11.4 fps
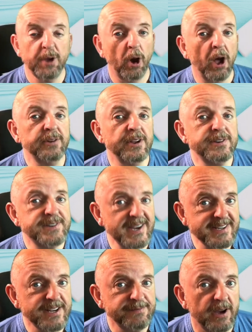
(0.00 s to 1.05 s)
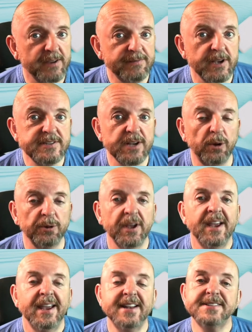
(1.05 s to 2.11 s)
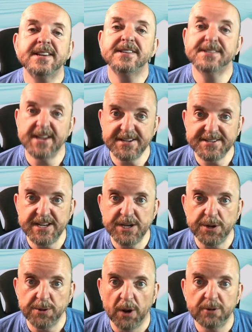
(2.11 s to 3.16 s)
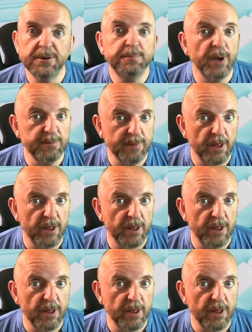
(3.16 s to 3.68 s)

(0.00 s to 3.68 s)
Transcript: you're under 65 years old, it's €60 per